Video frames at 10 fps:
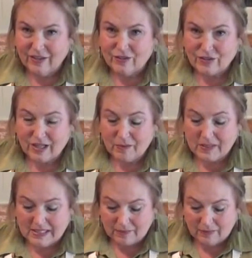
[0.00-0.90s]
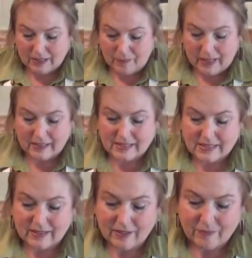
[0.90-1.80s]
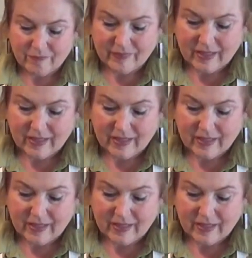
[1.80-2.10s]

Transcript: there's going to be some little pellets in there.